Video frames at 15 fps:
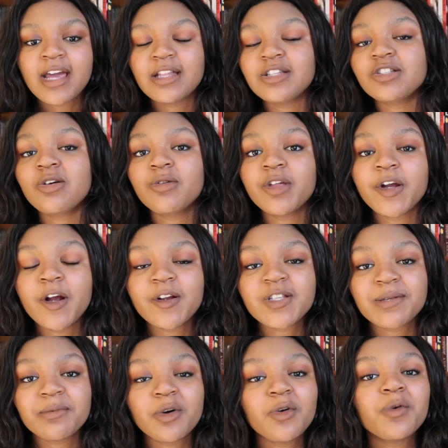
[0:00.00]
And so there are
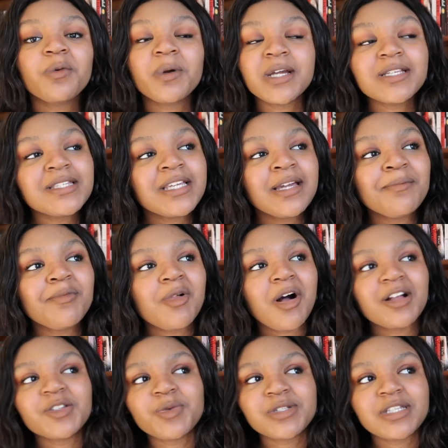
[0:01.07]
some crazy
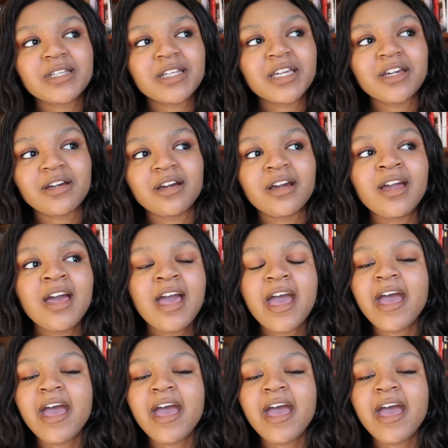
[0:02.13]
plot twists in here,